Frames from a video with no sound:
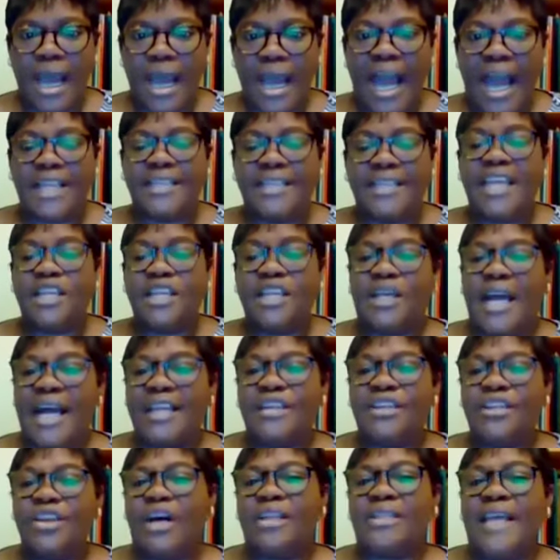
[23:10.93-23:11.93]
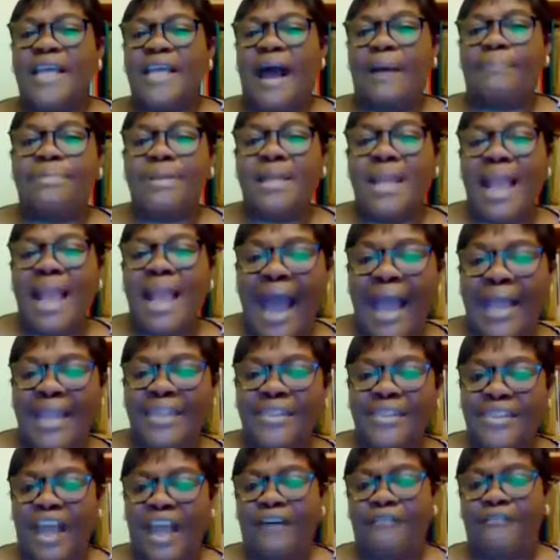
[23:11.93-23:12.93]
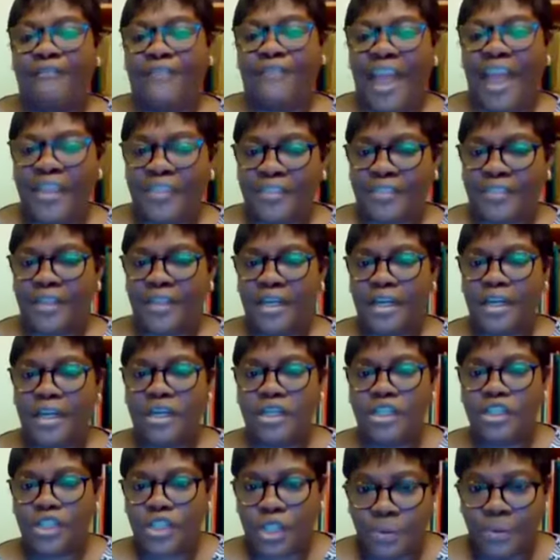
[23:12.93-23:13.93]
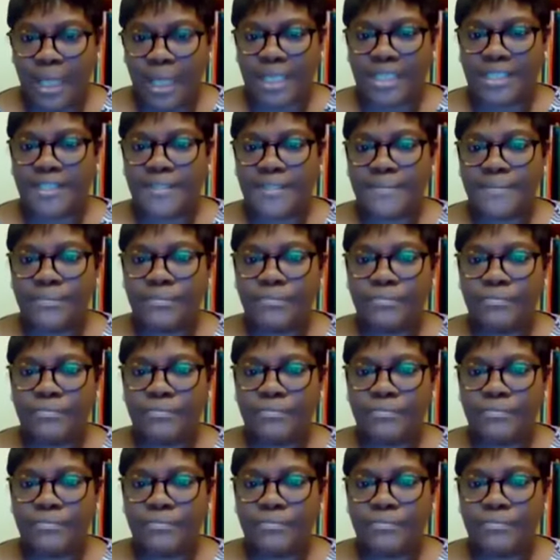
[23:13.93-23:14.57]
and they cannot apply their faith to it.